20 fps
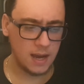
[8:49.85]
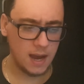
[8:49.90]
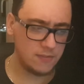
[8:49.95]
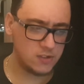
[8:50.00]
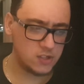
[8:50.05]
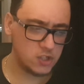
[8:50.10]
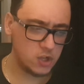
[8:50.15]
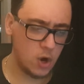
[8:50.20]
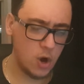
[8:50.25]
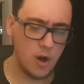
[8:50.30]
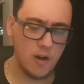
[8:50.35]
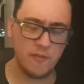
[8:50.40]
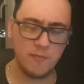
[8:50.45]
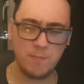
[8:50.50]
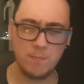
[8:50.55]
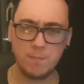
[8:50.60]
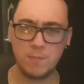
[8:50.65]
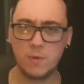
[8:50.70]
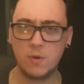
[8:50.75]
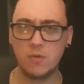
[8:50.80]
I've sort
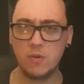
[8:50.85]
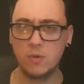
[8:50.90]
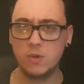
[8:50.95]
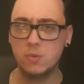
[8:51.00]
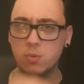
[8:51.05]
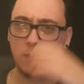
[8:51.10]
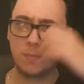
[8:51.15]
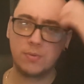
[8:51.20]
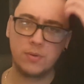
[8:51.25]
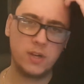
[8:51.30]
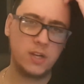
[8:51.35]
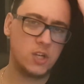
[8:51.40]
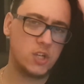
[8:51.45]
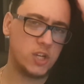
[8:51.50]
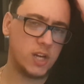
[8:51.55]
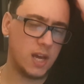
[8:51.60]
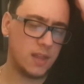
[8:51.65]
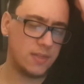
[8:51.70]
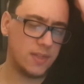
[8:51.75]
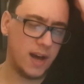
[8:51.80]
of grew to
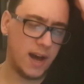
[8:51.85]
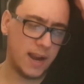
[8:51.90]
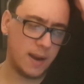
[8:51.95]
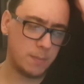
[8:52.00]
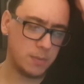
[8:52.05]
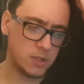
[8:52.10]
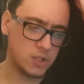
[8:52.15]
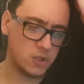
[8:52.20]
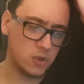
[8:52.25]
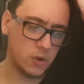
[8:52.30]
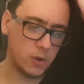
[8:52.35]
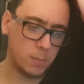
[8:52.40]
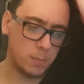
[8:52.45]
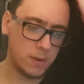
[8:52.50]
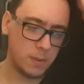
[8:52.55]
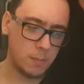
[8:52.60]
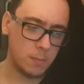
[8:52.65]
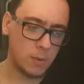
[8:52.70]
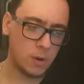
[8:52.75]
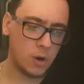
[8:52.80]
appreciate that episode
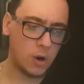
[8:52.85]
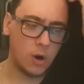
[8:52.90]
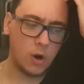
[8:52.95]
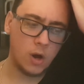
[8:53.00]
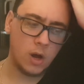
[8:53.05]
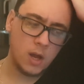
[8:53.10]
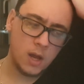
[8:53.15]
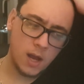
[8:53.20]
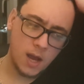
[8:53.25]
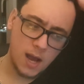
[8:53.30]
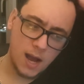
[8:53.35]
a bit more.